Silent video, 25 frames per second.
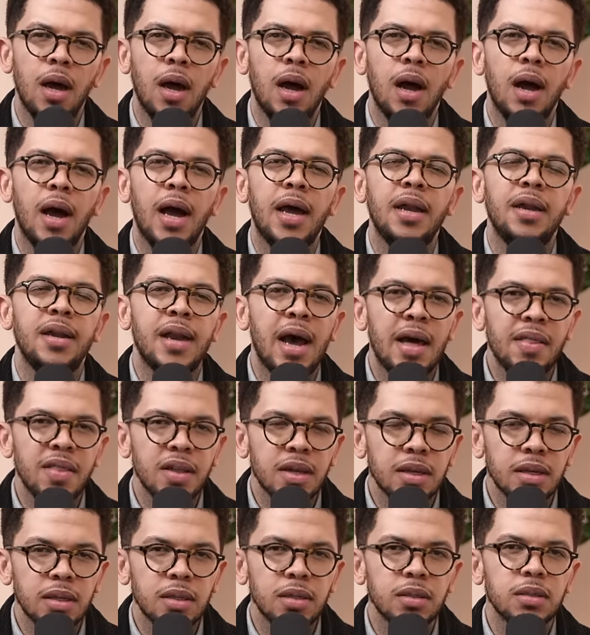
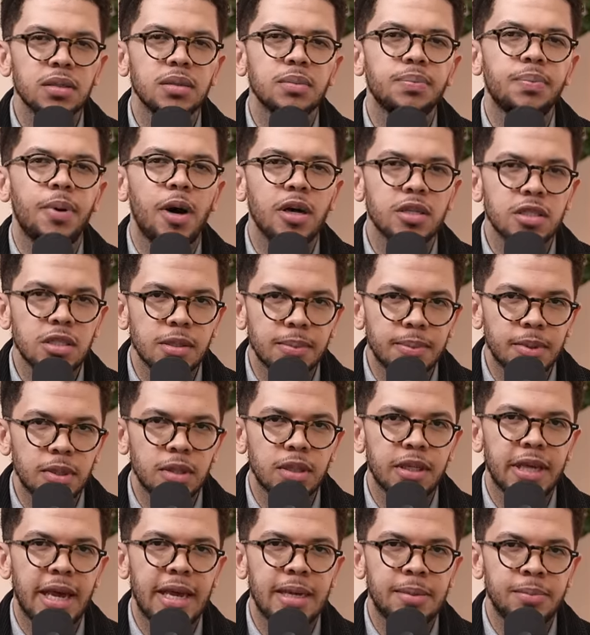Another possible
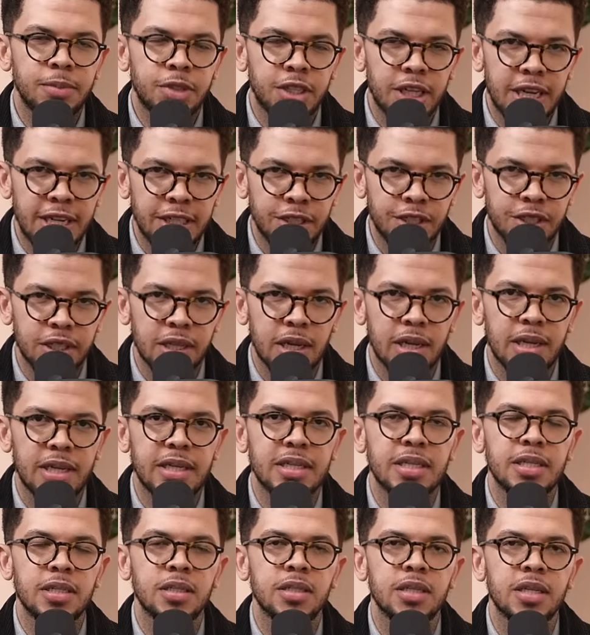game changer is